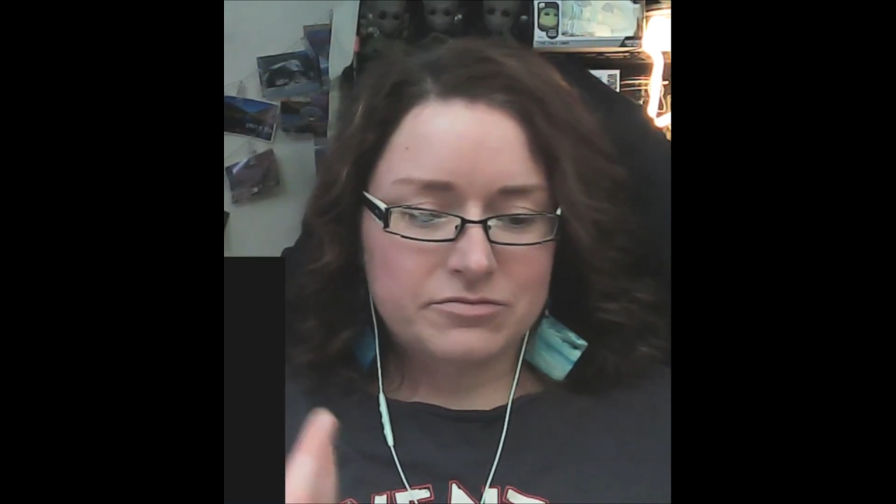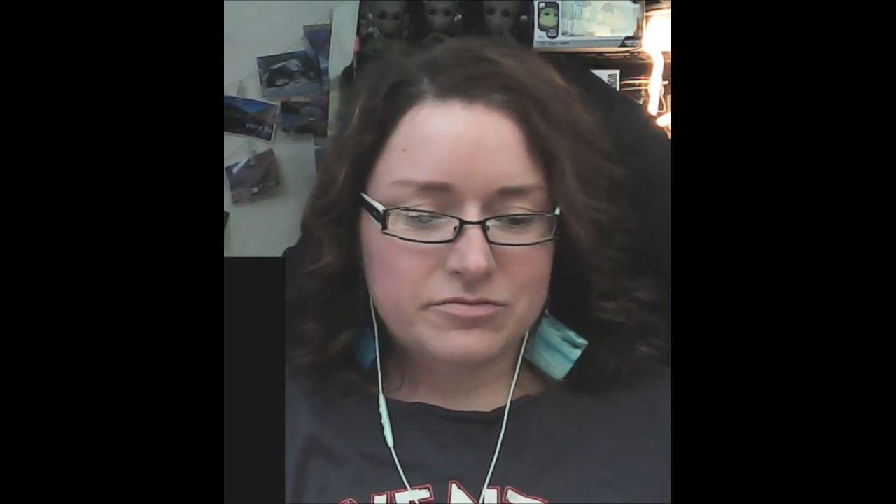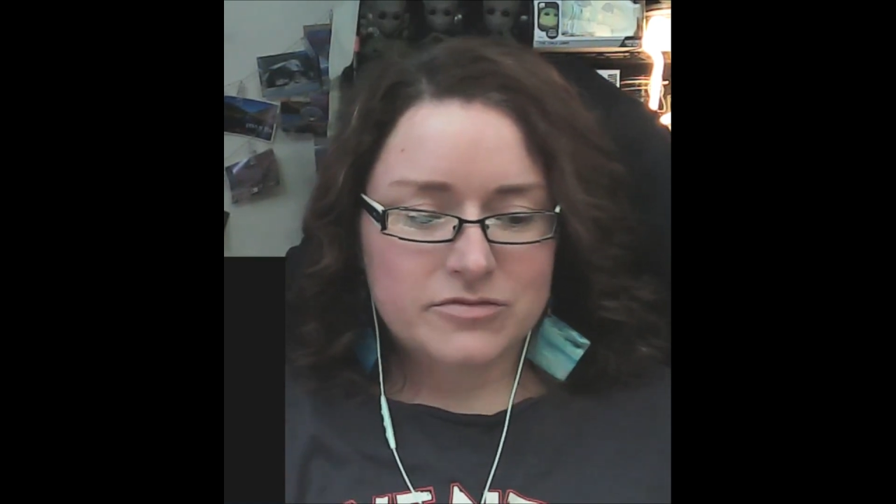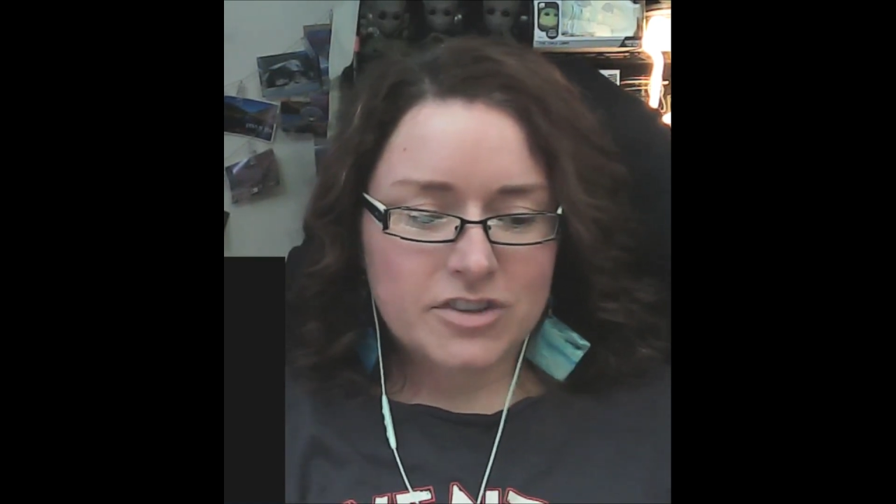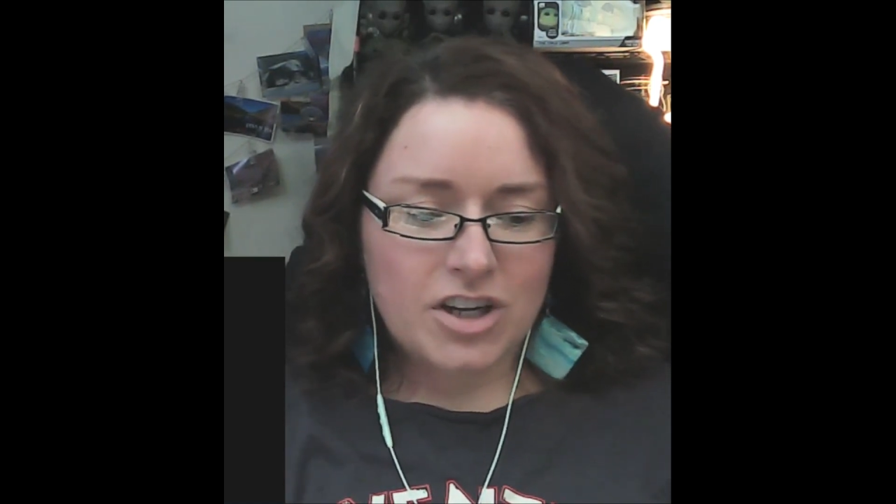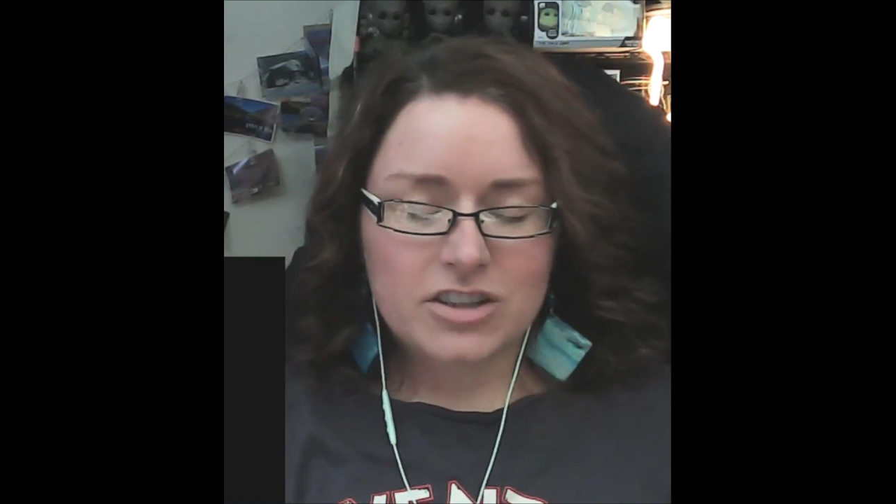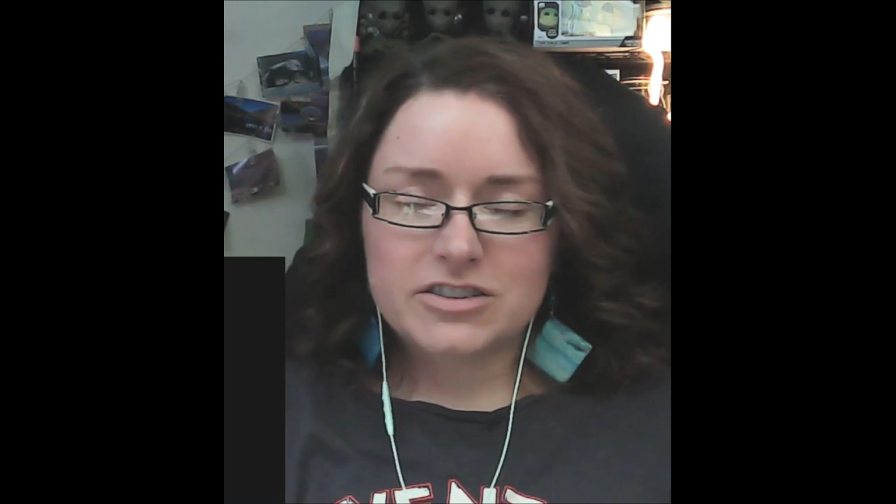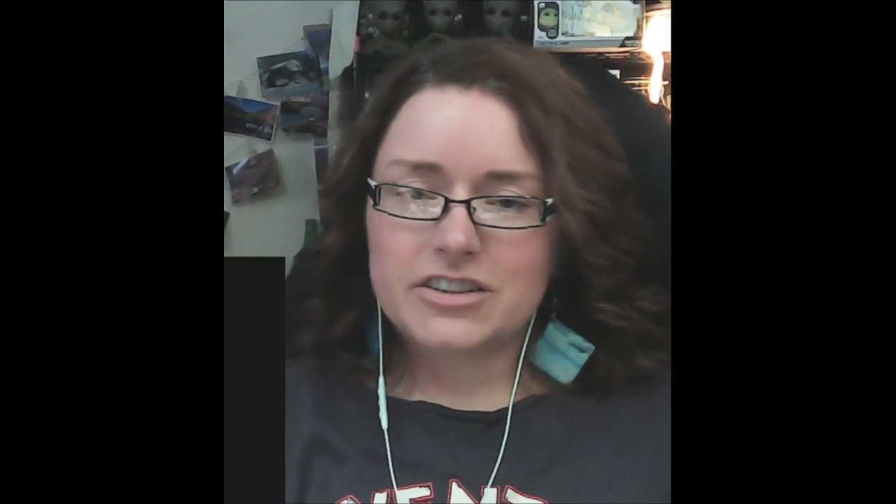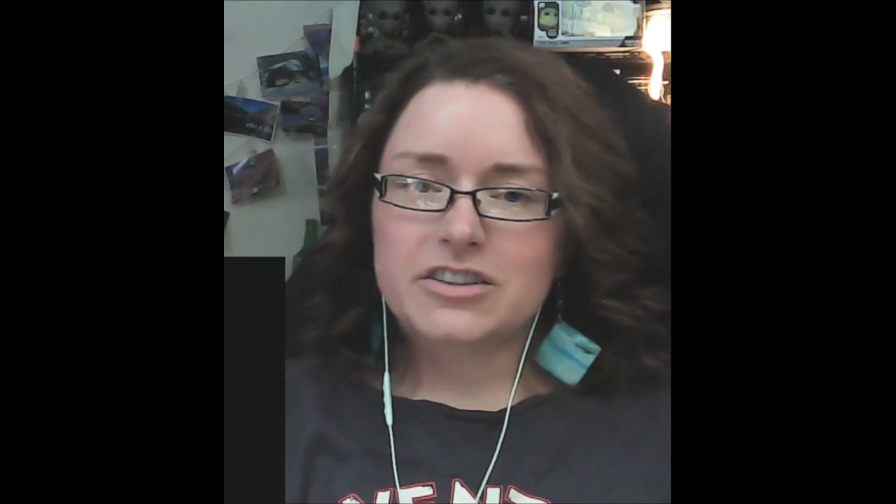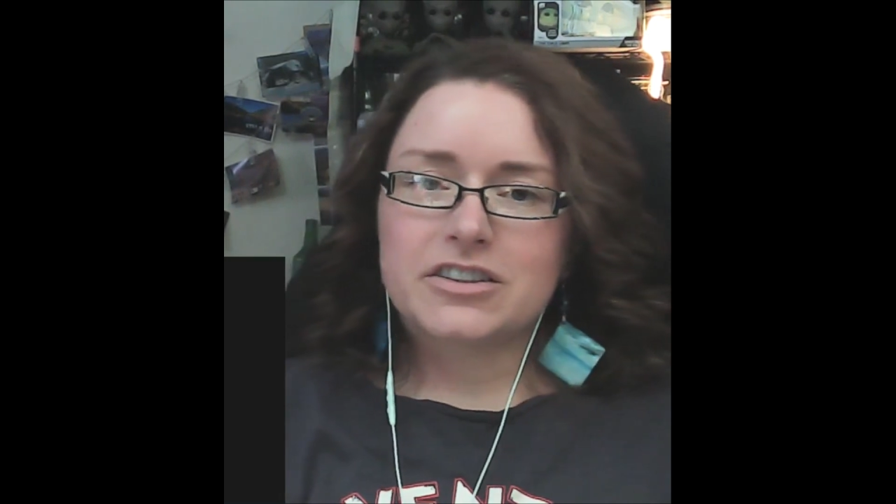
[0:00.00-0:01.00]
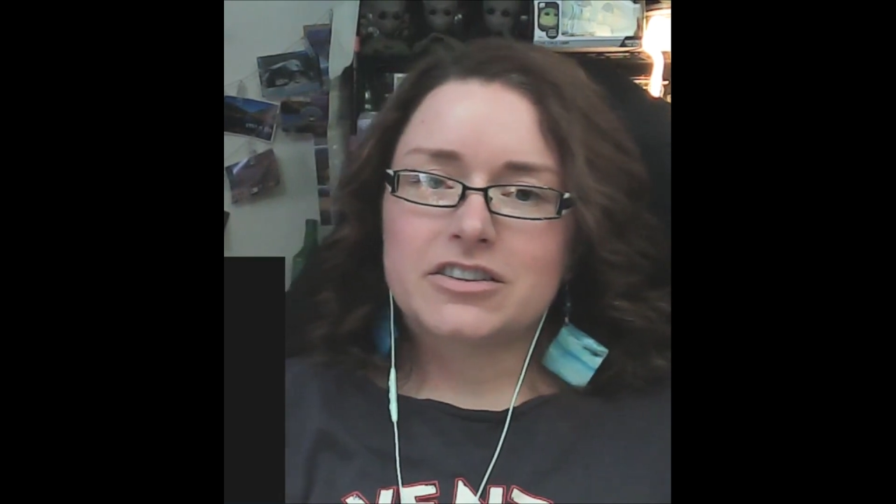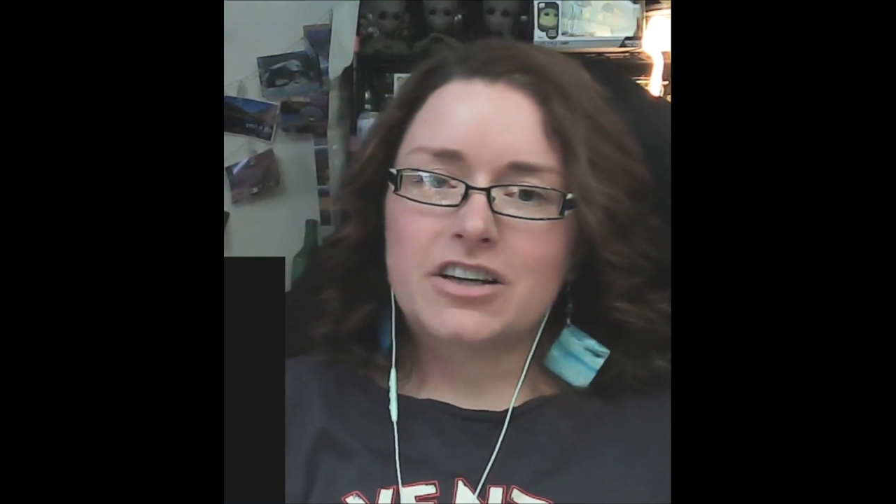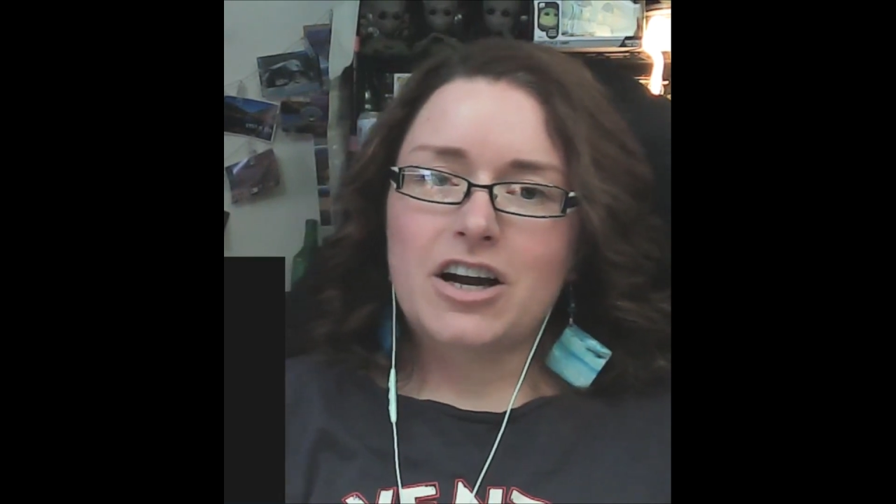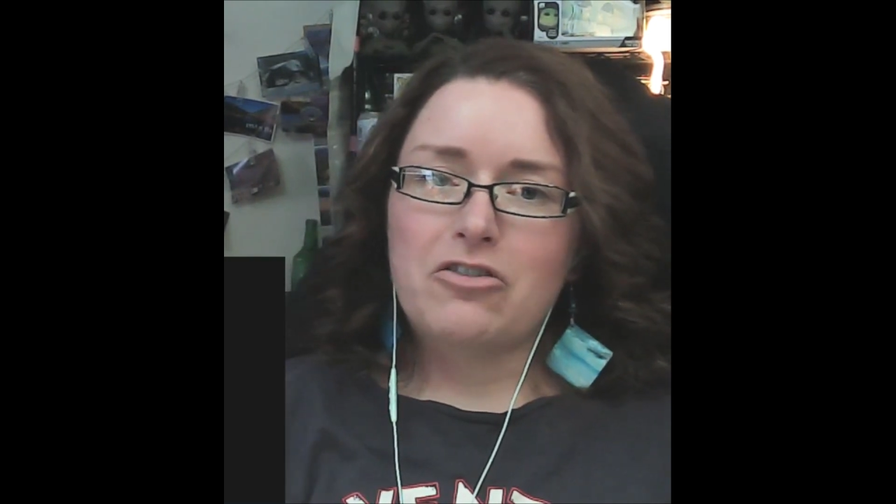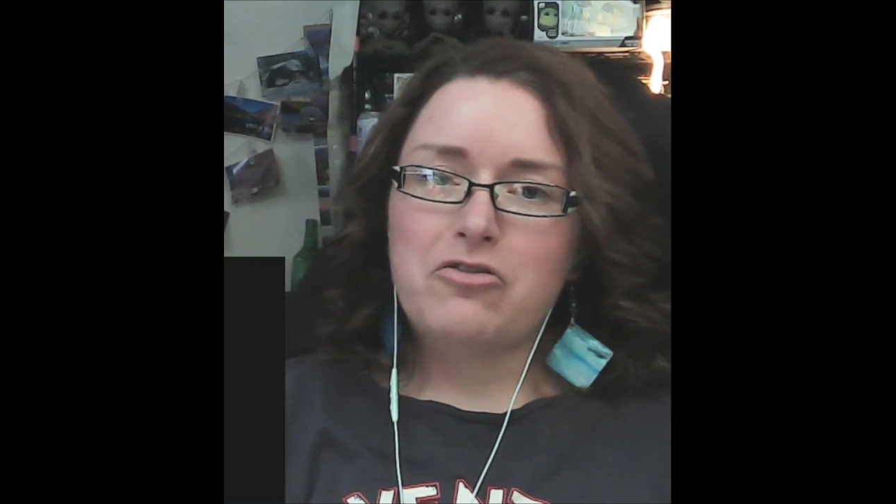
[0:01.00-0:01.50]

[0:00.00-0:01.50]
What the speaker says: got how